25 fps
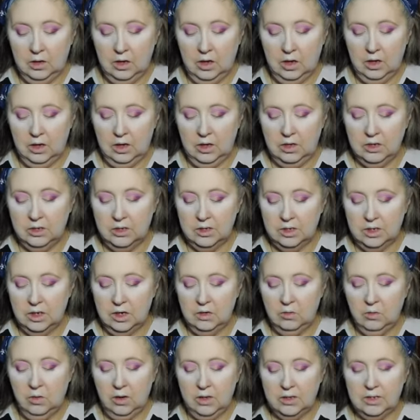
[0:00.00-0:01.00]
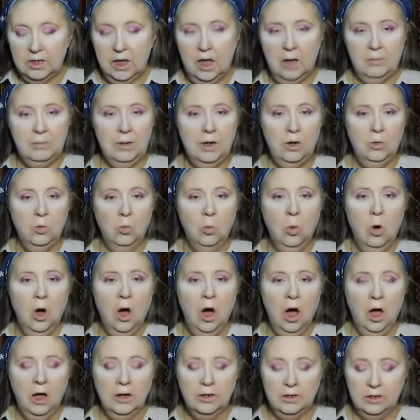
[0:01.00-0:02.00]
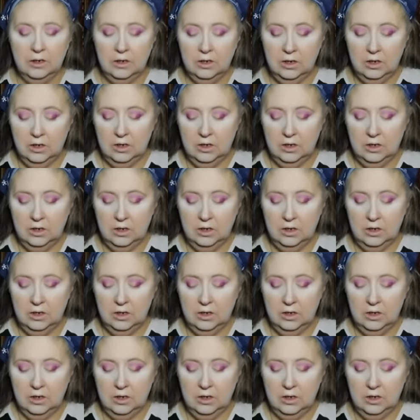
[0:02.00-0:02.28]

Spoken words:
I can see what's happening. What?